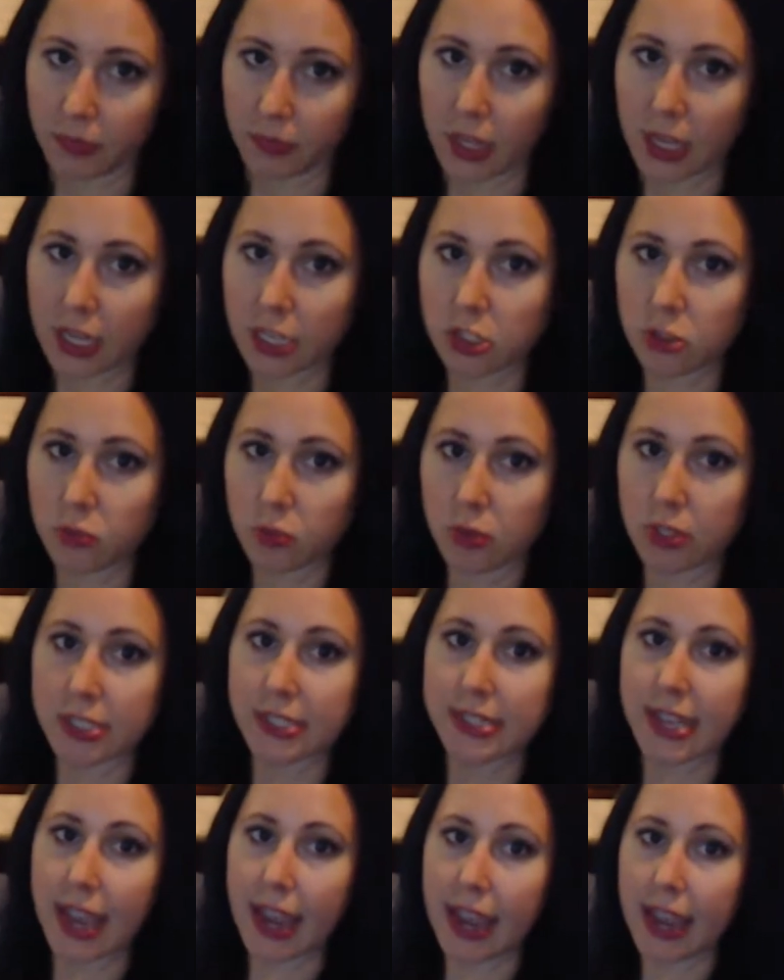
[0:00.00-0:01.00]
is we're
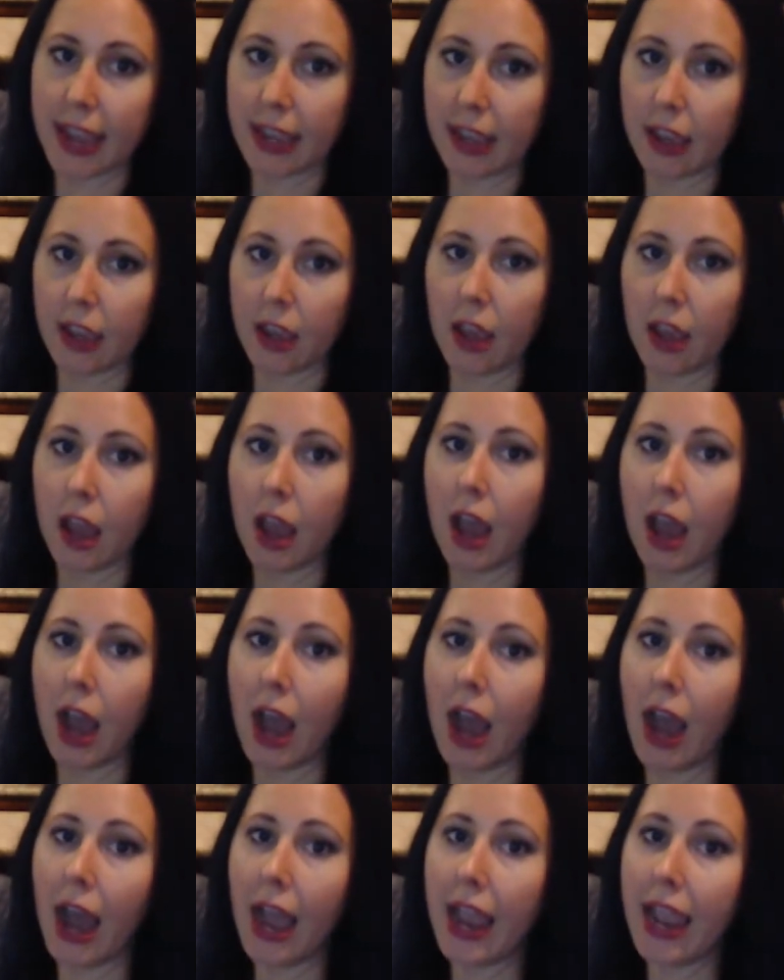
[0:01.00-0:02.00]
saying,
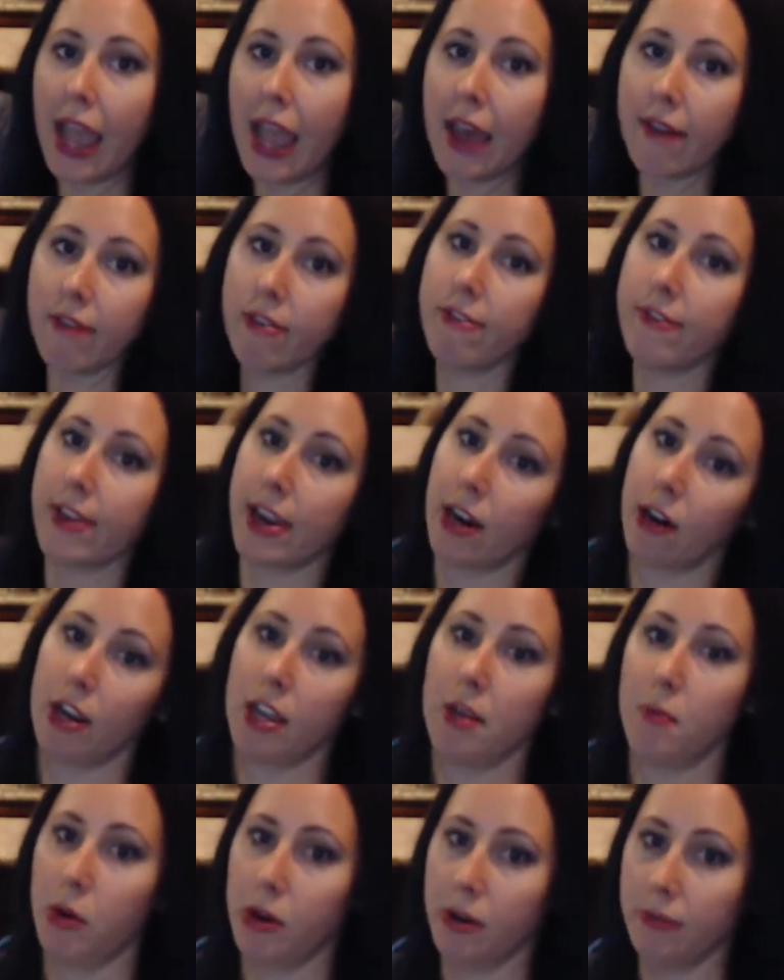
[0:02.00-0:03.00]
I have a
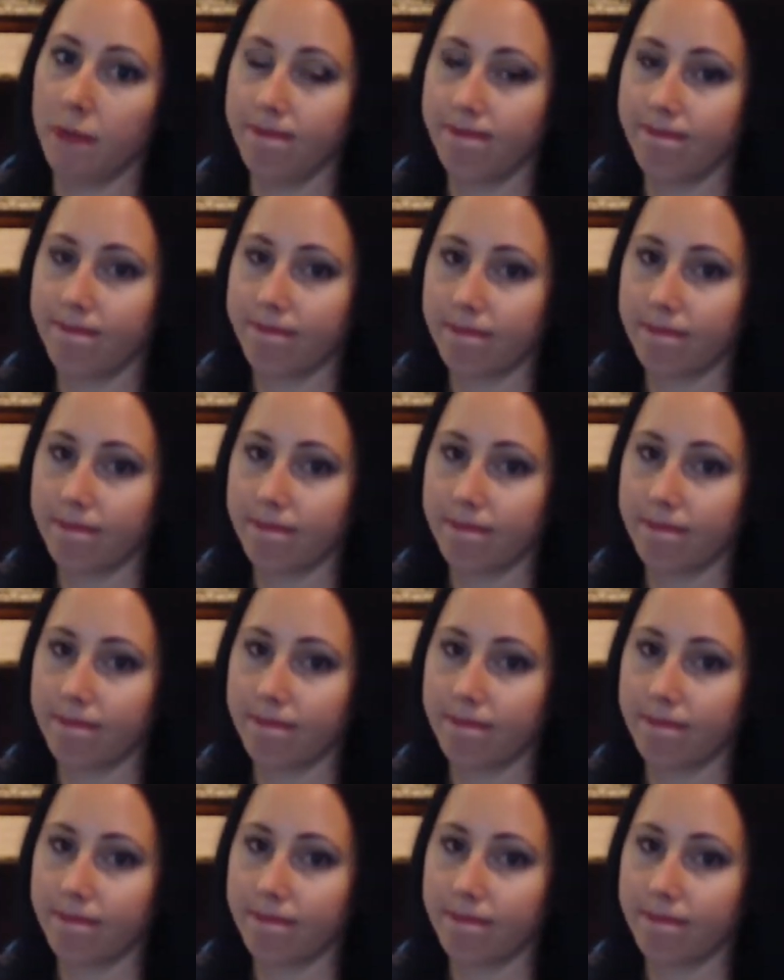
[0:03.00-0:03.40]
variable